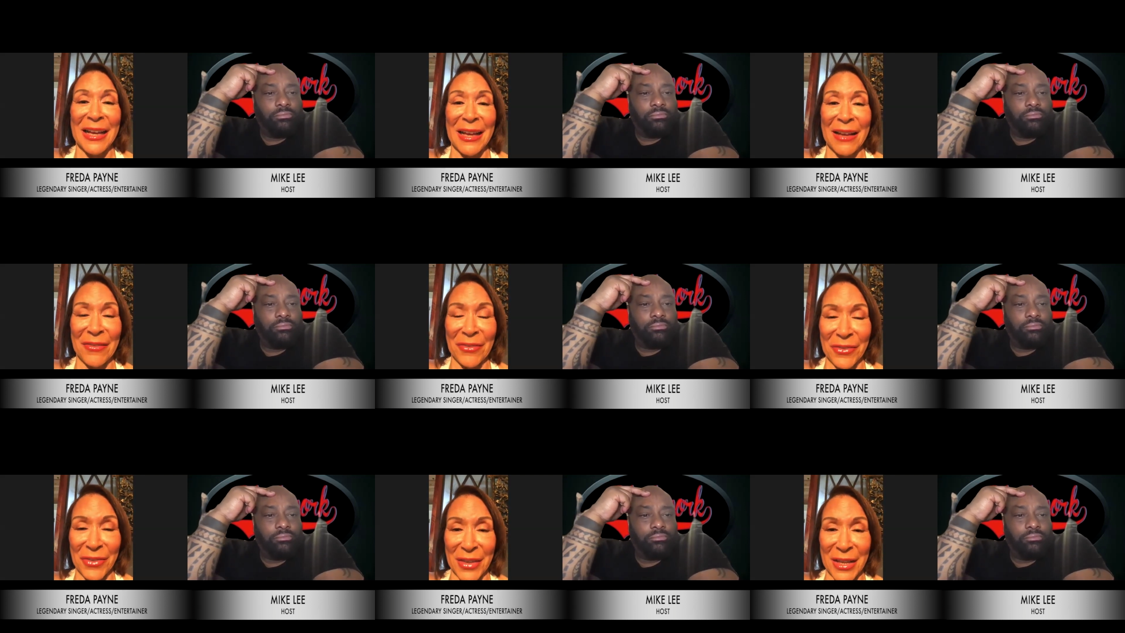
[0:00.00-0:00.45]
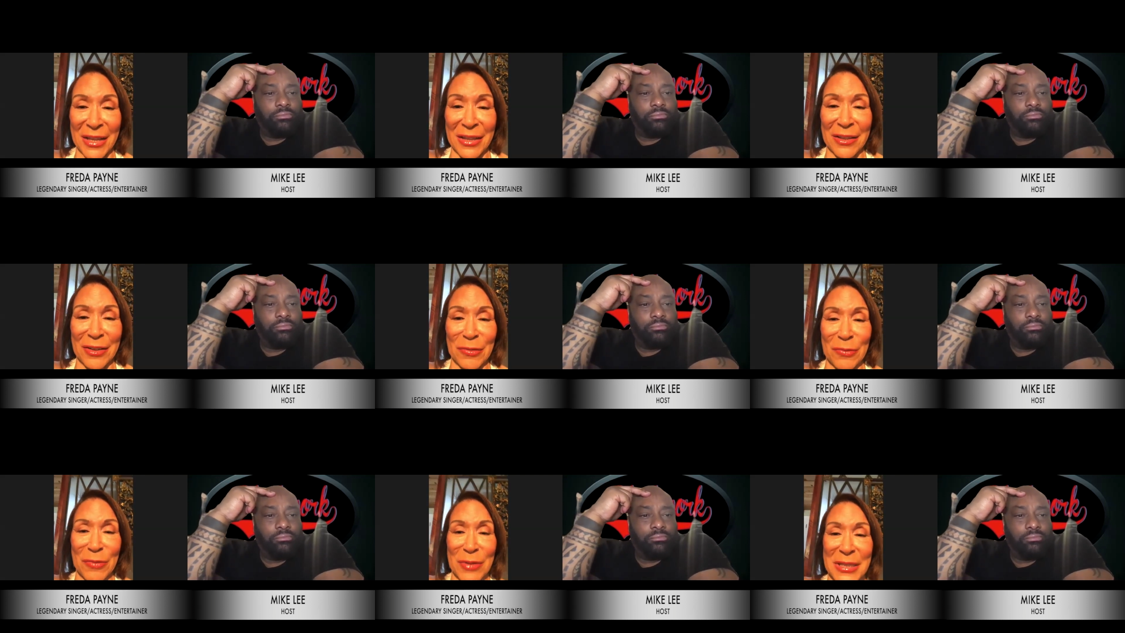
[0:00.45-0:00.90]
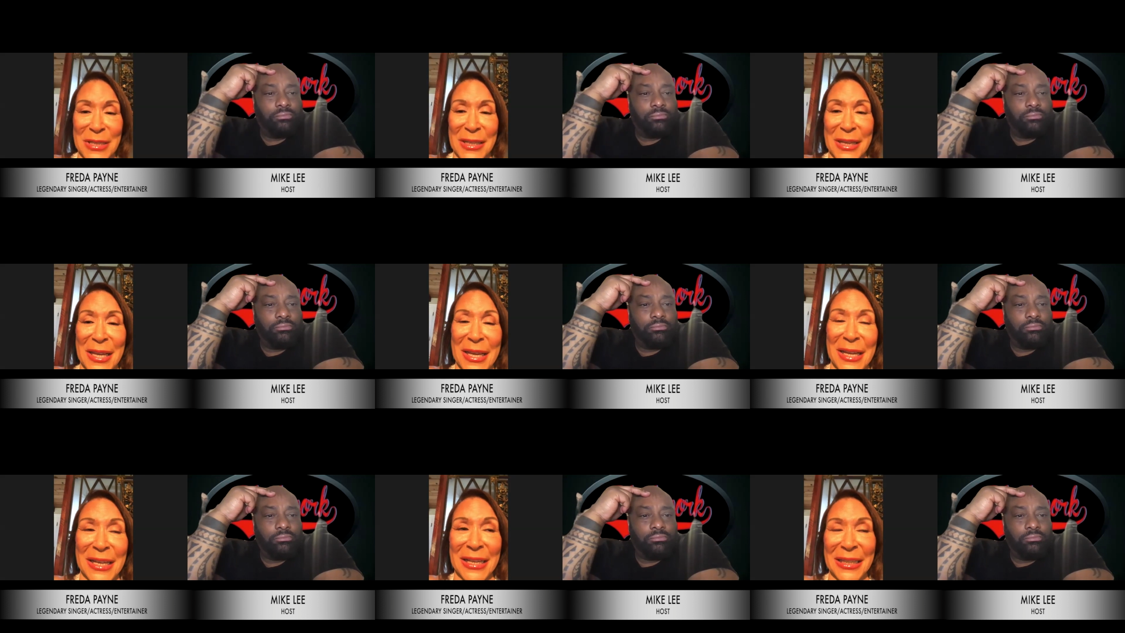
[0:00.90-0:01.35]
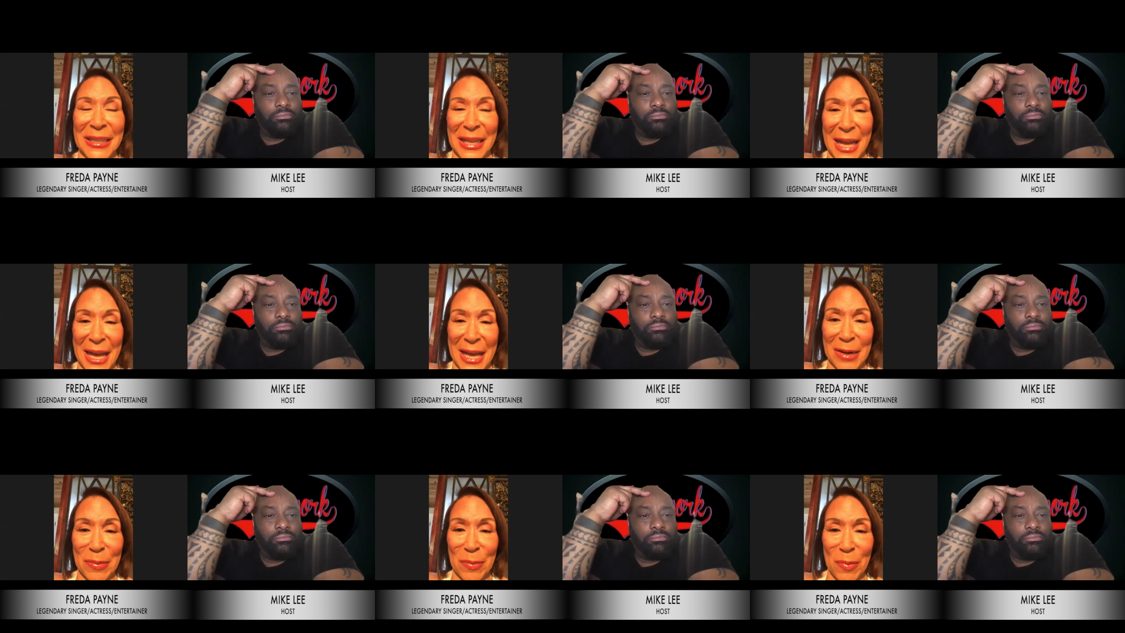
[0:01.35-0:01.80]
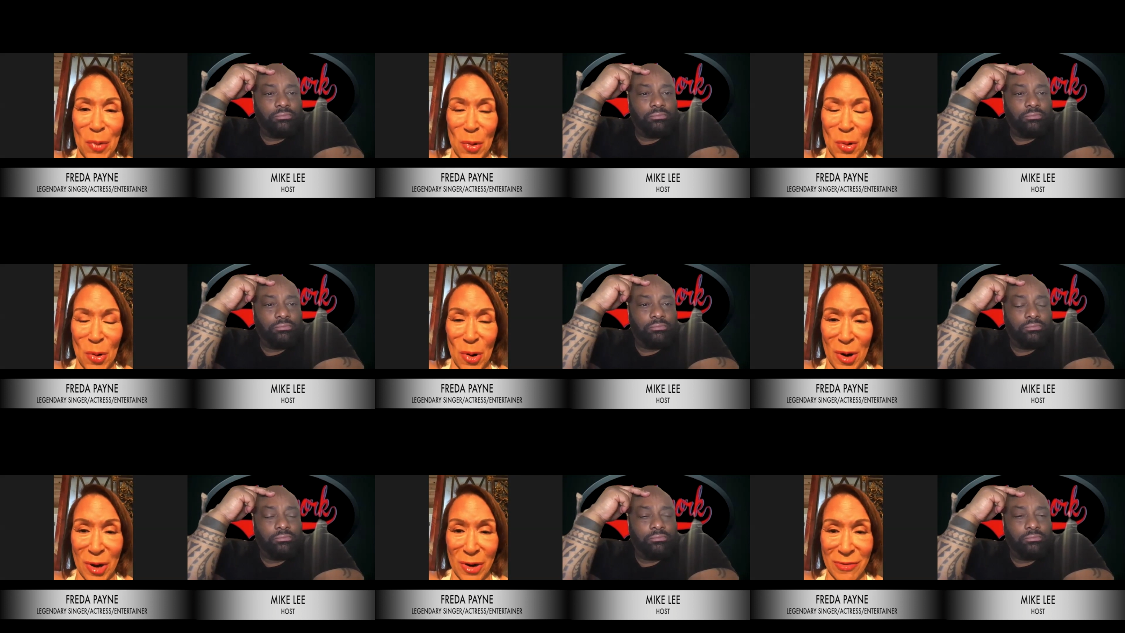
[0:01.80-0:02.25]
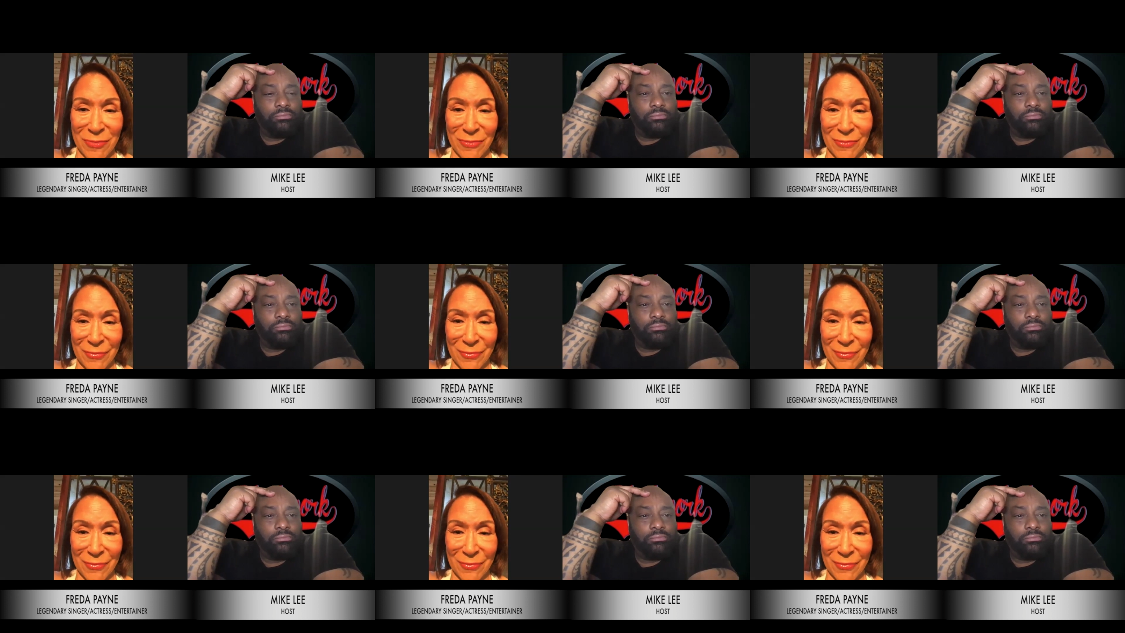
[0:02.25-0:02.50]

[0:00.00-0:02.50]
Speaker 1: and then there was Kenny Lattimore,